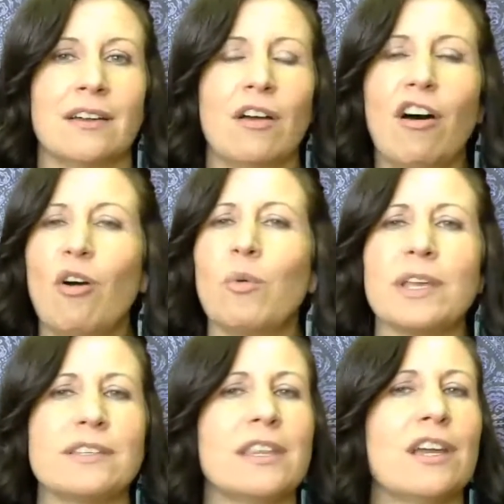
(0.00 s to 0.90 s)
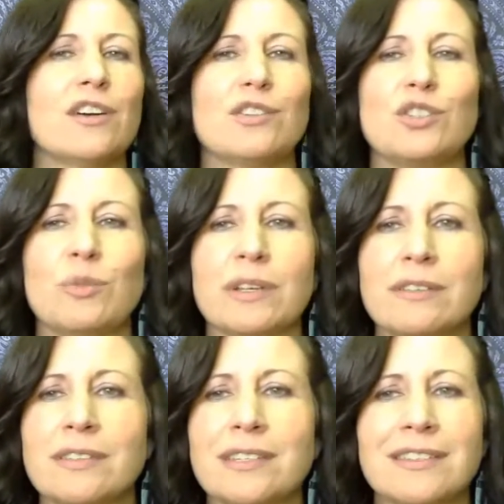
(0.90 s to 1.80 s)
always there to
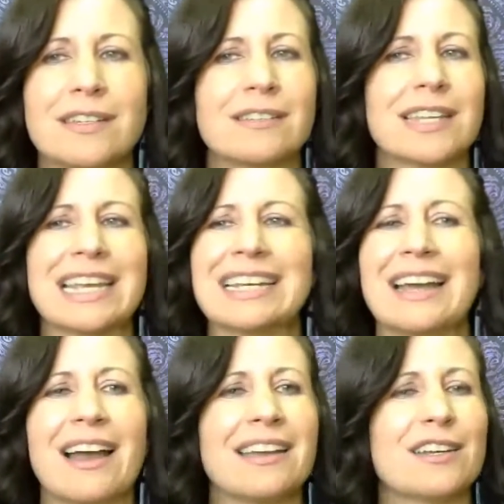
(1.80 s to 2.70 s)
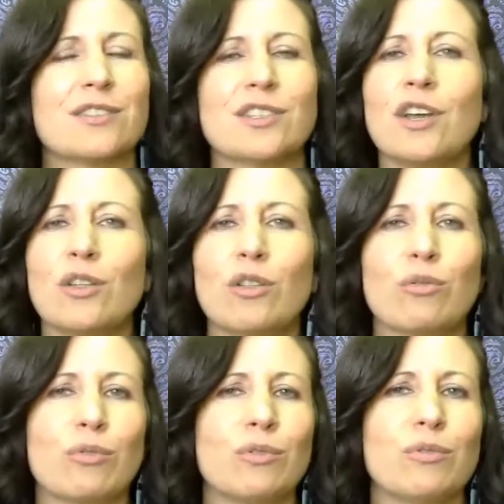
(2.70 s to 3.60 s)
assist us and guide us
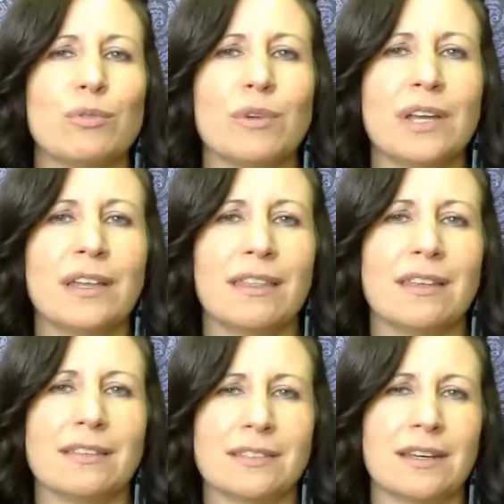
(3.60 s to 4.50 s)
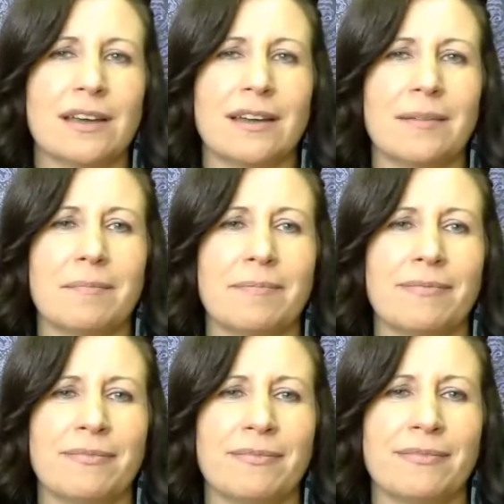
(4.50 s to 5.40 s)
through this time.
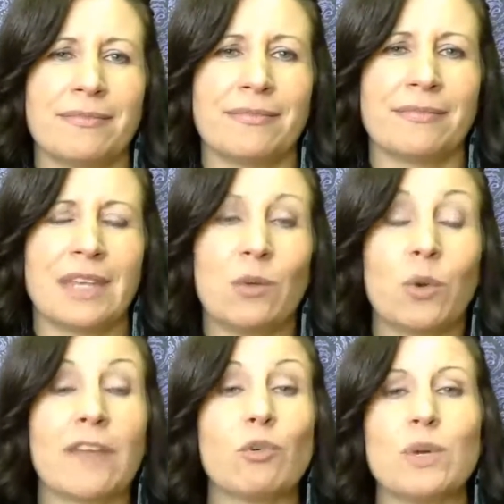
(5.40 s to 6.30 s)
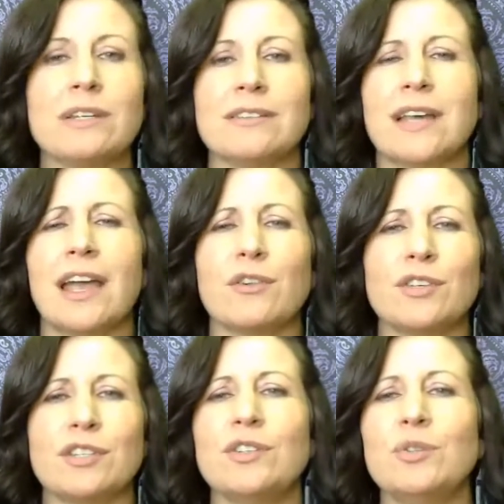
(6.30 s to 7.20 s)
Whatever we desire
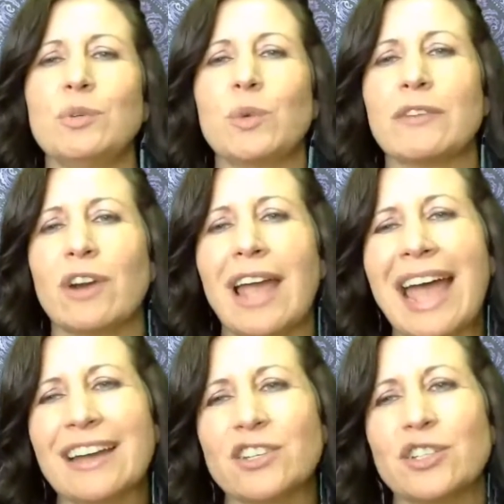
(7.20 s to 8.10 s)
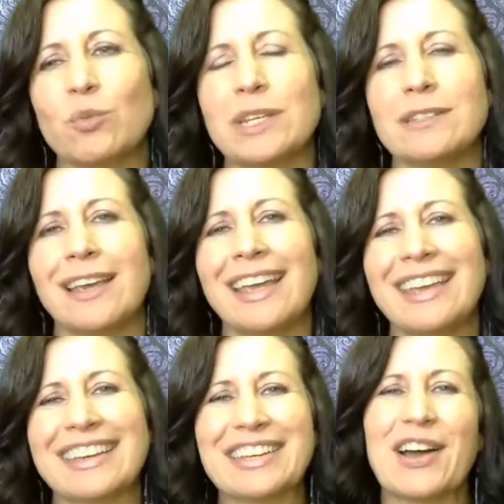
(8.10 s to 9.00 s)
to do and whatever action we
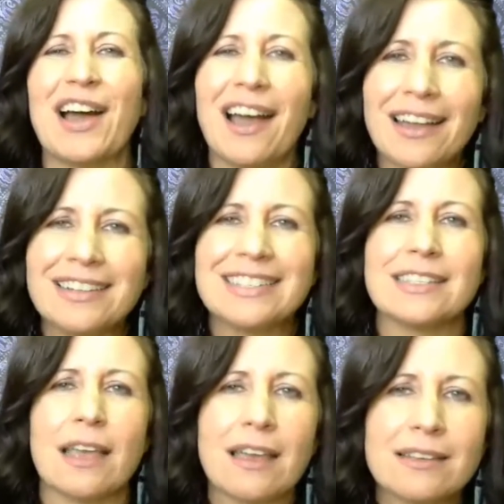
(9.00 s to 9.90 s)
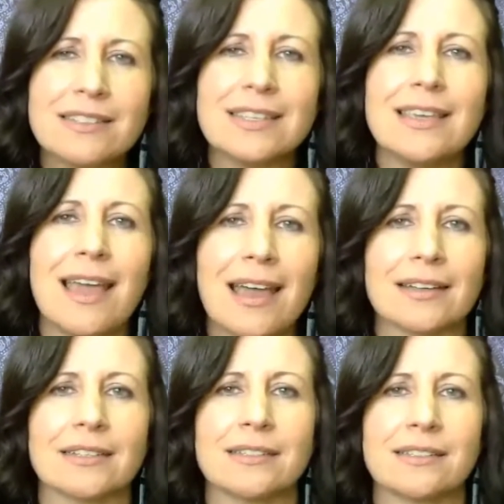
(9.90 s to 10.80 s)
take, God says
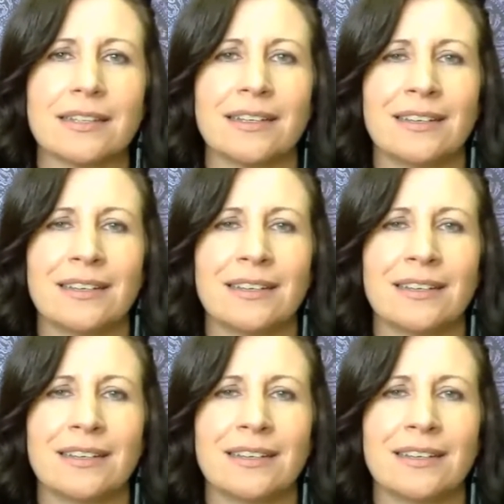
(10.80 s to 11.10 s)
yes.